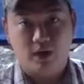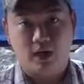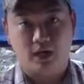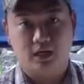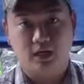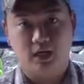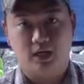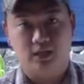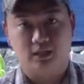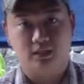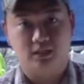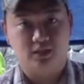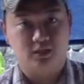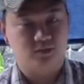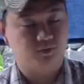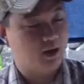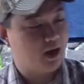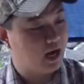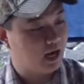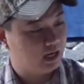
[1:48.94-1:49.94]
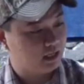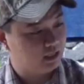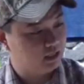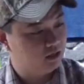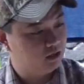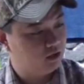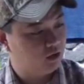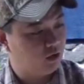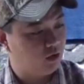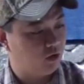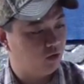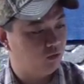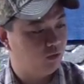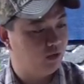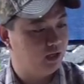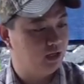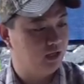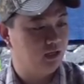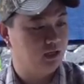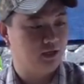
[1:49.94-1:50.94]
I cock this back all the
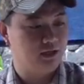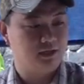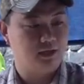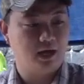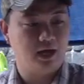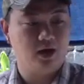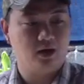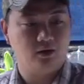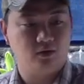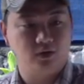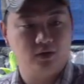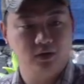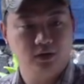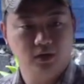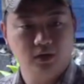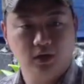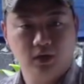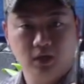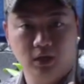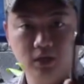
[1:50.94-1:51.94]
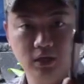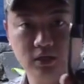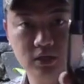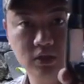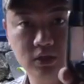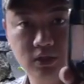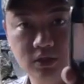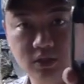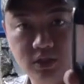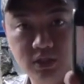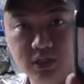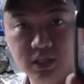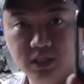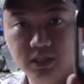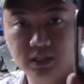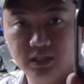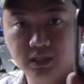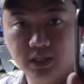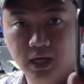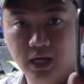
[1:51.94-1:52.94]
way and let it down, you can see
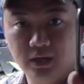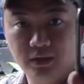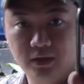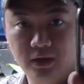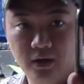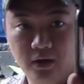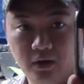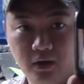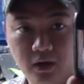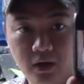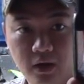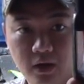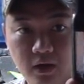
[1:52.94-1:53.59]
inside there,